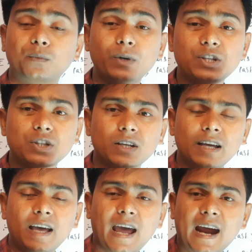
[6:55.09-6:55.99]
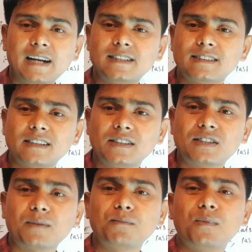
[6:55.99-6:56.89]
which adds
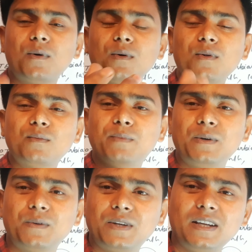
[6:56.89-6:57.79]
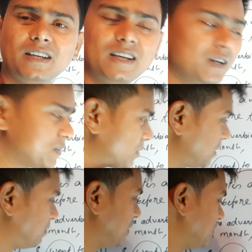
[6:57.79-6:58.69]
some more beauty to the
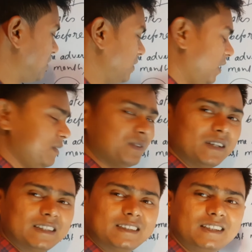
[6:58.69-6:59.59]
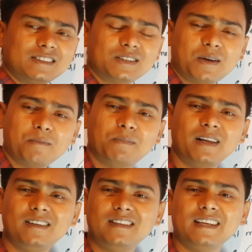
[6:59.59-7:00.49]
beauty of this
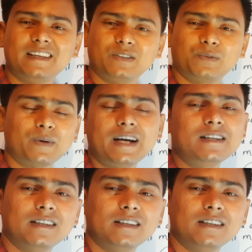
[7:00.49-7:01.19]
building, right?